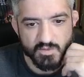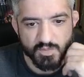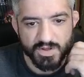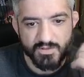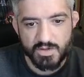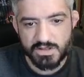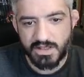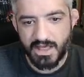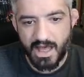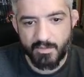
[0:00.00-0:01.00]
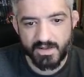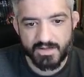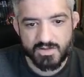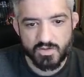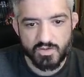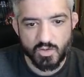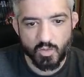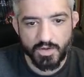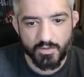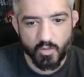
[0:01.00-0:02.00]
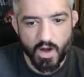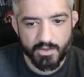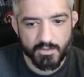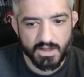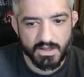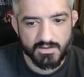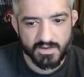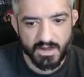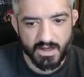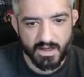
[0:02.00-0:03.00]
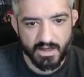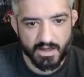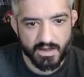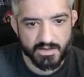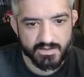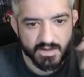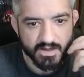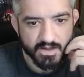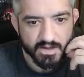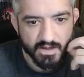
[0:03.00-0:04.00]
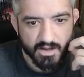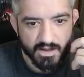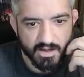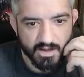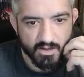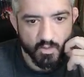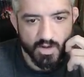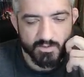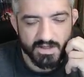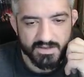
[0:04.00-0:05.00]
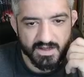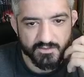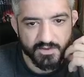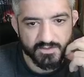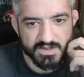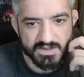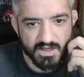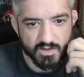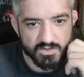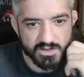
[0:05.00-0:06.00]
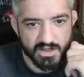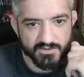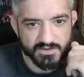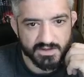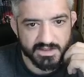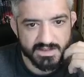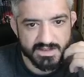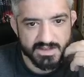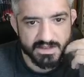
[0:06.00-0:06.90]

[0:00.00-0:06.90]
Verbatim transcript: Previously, I managed to do with one minute and uh, 1 minute and 50 seconds left. Let's see